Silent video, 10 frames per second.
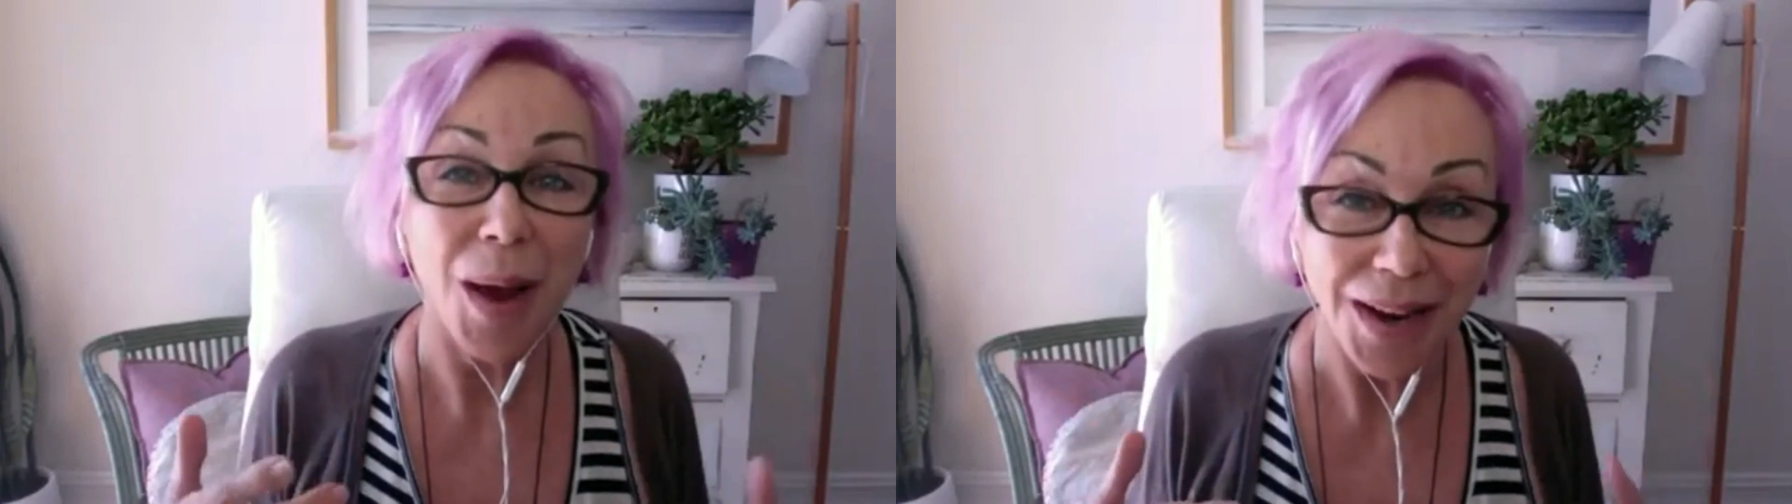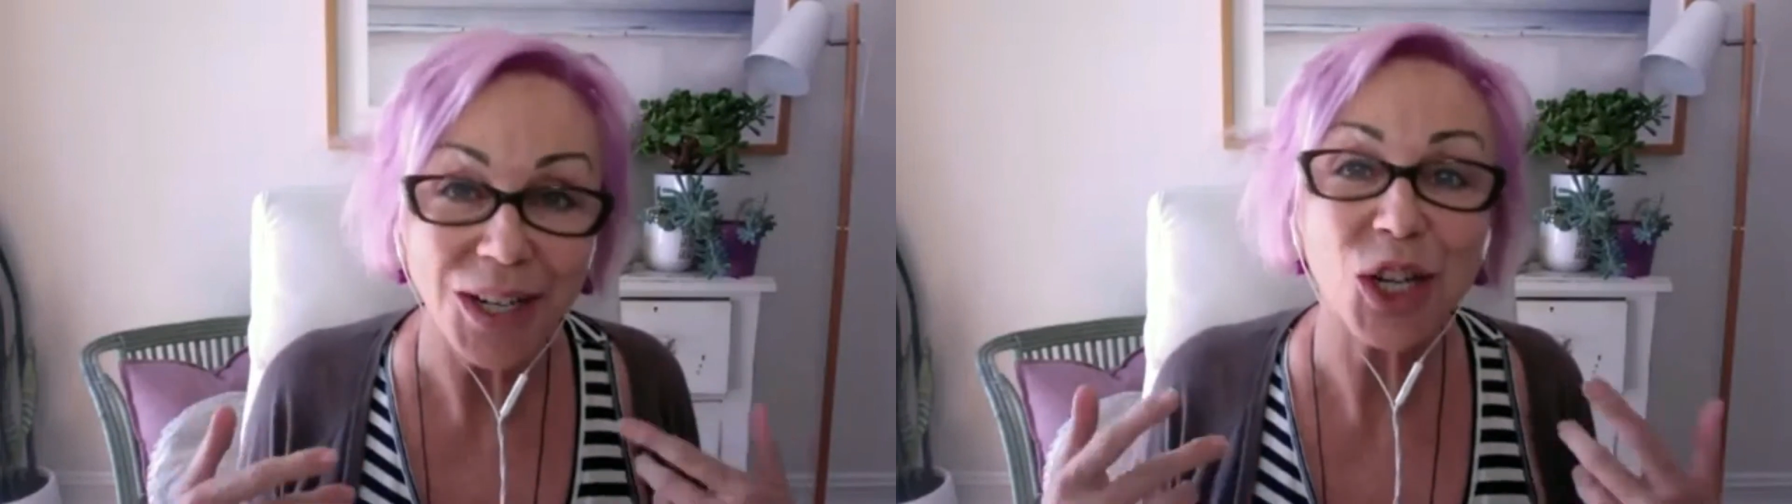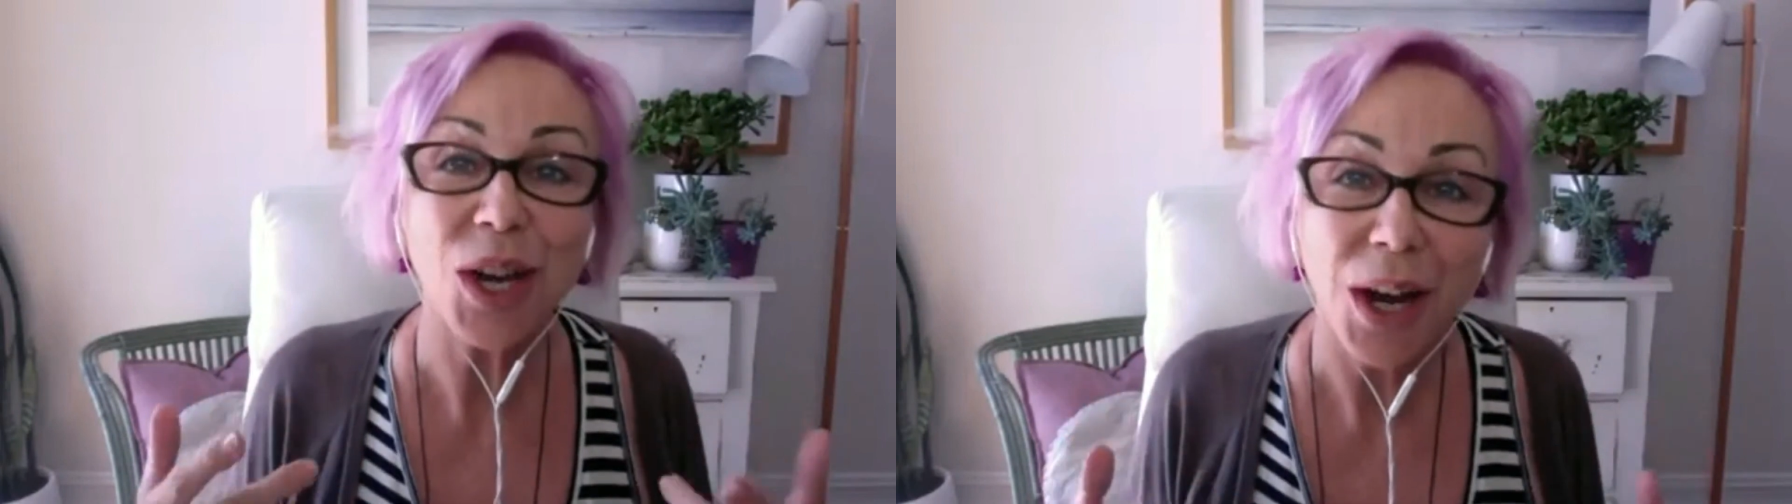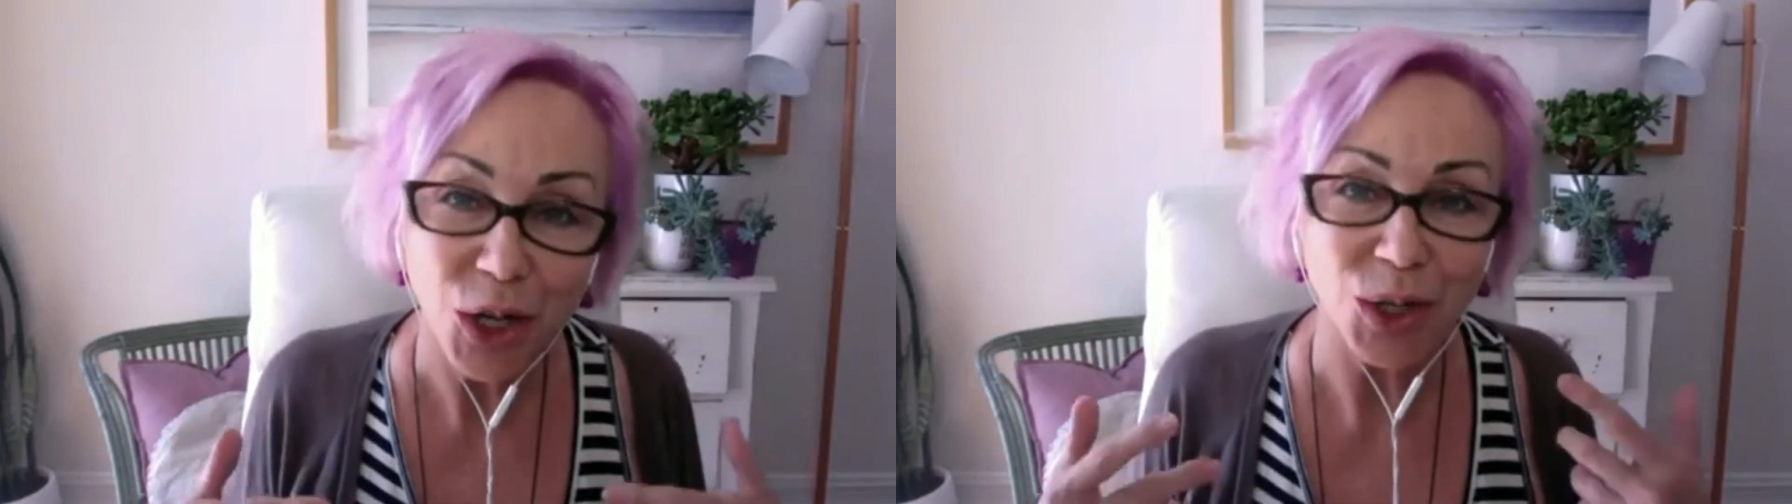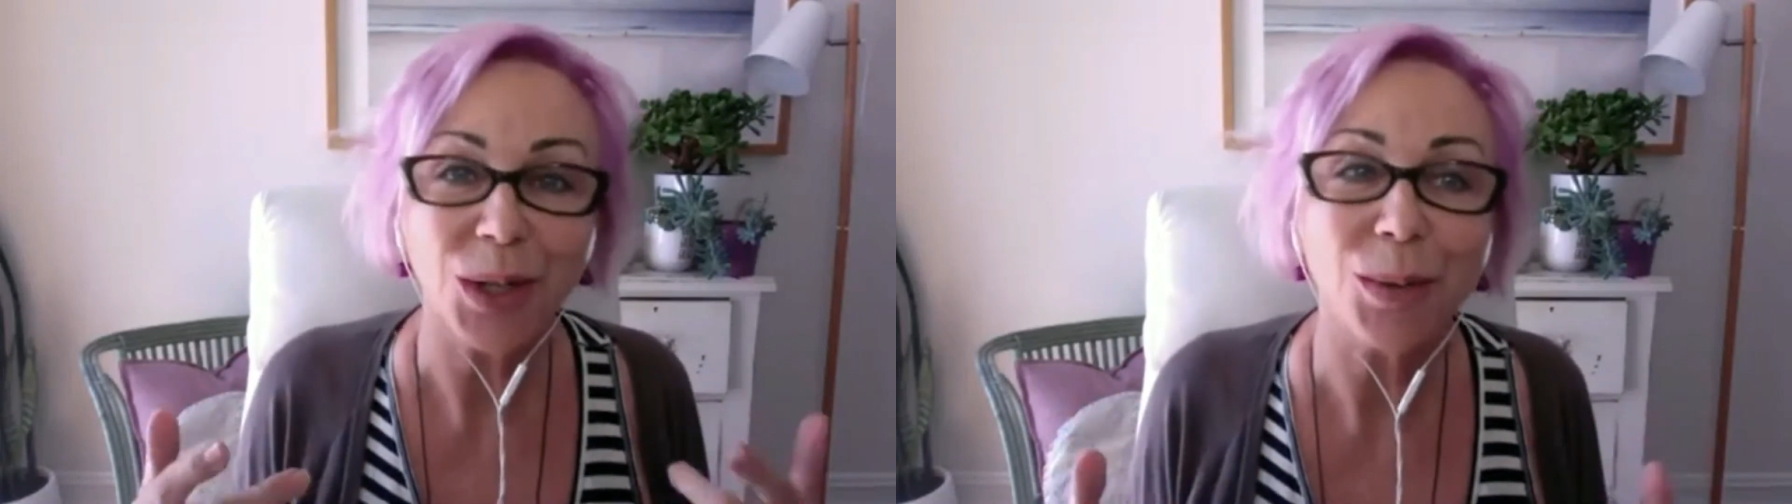
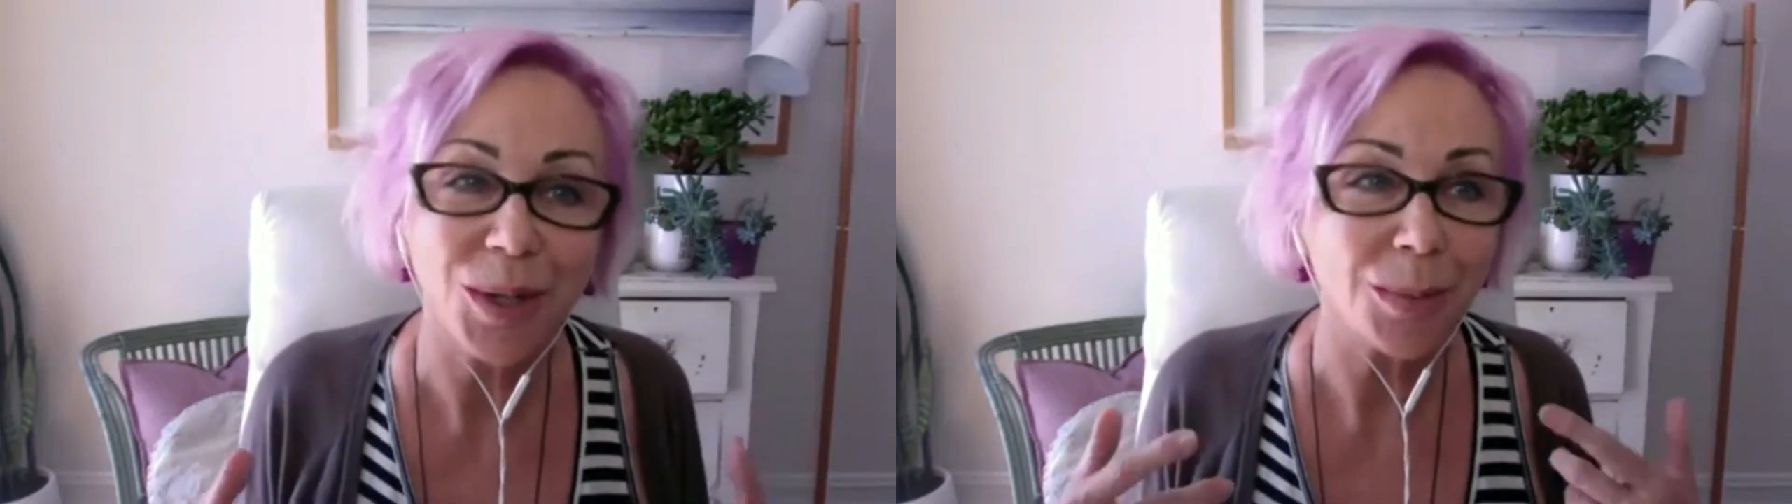initiation. It was